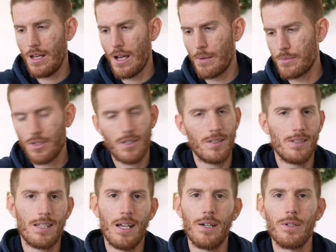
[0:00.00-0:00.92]
I'm just gonna
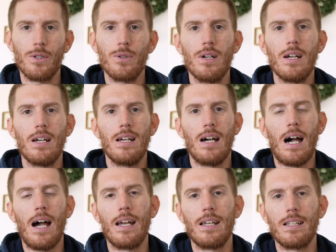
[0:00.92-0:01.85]
tell you,
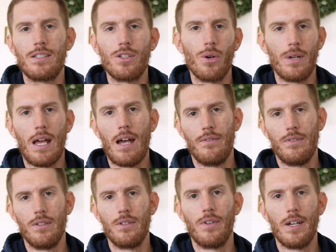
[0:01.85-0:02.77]
I don't
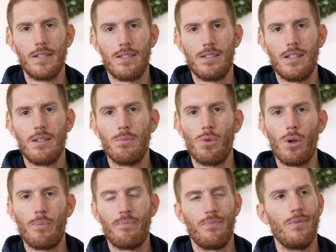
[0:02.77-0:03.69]
have the devices
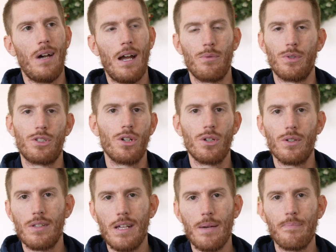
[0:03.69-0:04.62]
anymore. I
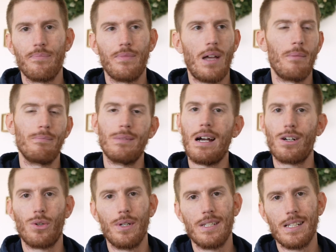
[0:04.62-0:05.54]
returned them. I'm
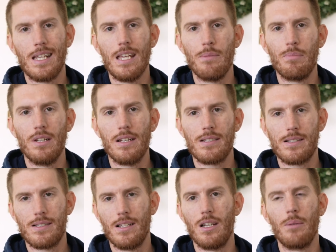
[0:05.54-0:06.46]
not going to keep it as a
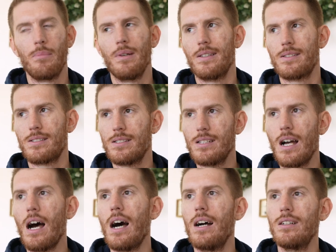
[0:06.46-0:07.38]
setup. It's
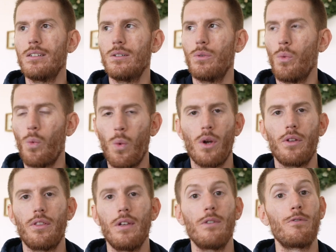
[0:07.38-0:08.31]
not
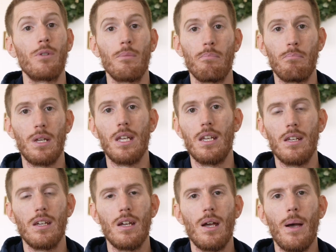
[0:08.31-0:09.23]
worth it for
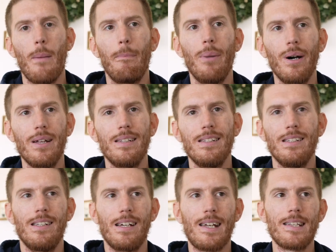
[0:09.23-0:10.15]
me. But
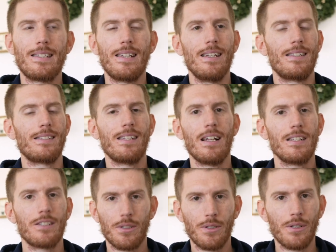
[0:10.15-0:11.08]
like I say, it's not
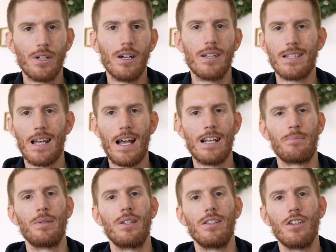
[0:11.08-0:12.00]
as clear-cut as it has
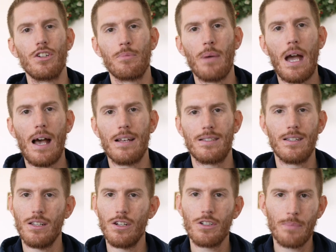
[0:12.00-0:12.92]
been in years past.
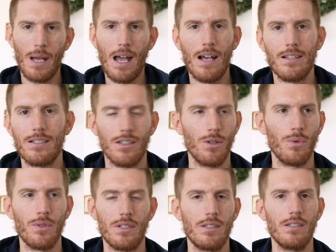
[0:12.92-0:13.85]
In years past, there
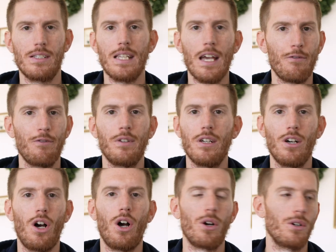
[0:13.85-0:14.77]
was definite
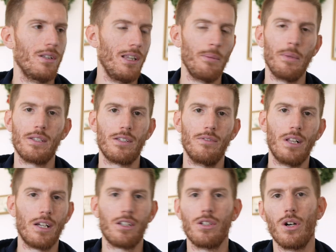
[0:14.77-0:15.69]
hard limits of
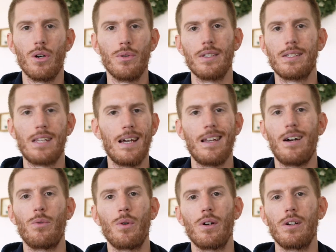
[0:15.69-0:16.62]
like, no, this
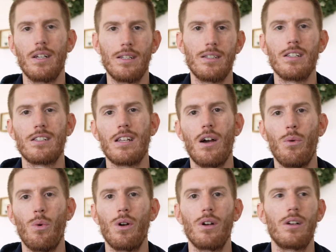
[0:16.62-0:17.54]
cannot work, it does
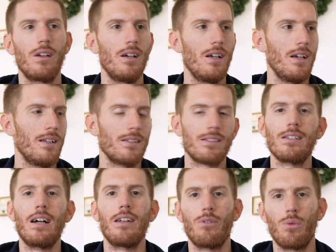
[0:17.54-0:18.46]
not work, it's
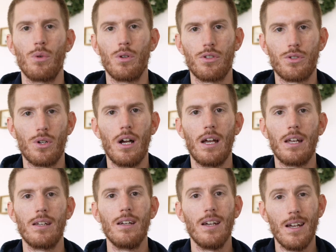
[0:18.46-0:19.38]
not even worth trying.